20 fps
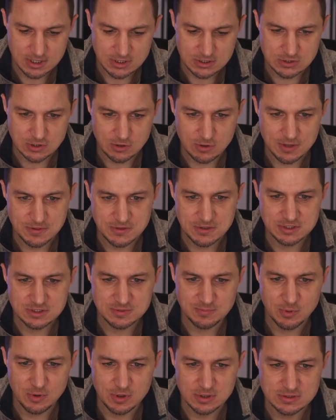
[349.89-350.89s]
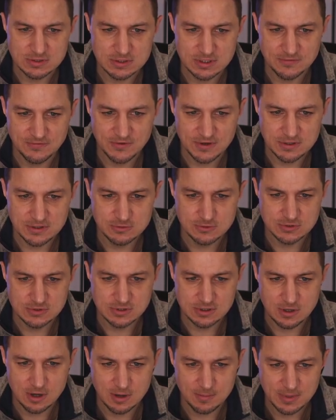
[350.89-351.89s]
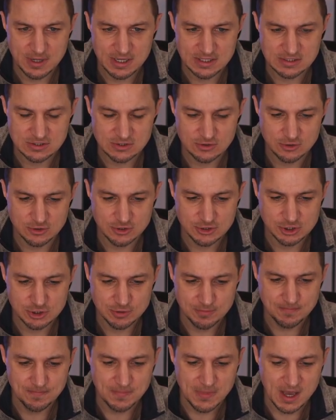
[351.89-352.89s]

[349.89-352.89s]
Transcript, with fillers: So at this point, if I use the complex search,